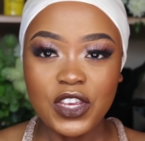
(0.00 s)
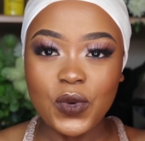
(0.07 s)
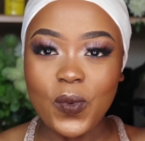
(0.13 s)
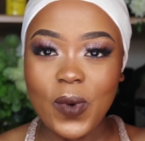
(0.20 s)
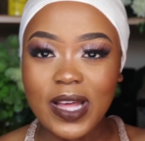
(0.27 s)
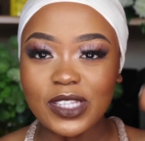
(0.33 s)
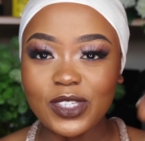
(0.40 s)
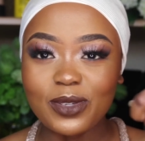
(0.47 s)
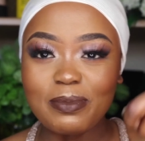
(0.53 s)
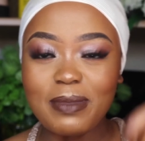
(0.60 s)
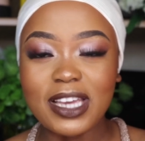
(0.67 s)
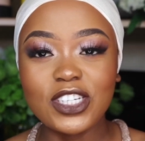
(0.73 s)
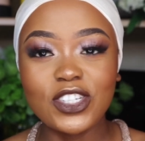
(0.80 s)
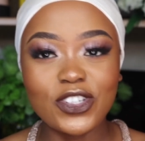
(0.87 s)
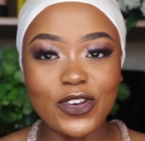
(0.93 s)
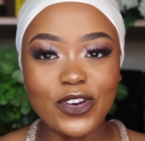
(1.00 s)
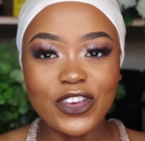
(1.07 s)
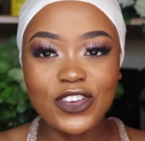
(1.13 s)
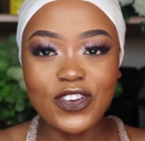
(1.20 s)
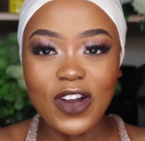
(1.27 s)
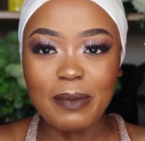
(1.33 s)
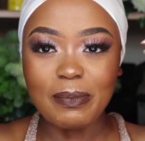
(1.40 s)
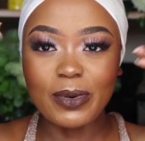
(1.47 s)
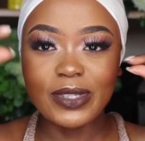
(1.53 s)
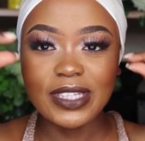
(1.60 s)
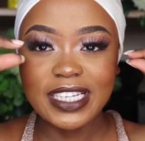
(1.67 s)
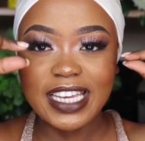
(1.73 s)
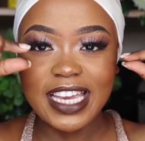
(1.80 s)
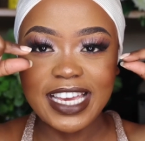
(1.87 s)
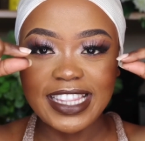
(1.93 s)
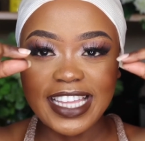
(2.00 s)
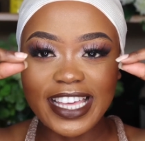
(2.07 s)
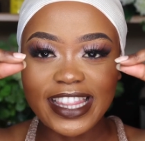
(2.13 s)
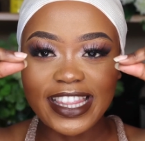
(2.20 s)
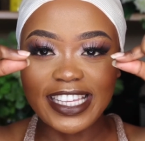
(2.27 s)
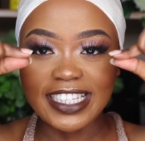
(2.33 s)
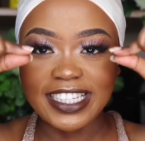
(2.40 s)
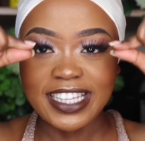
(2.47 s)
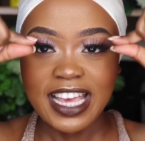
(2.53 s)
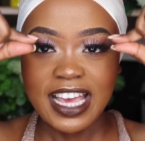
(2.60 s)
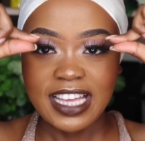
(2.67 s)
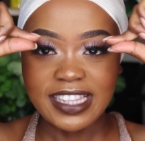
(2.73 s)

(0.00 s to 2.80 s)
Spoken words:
you want to make sure you are putting it in this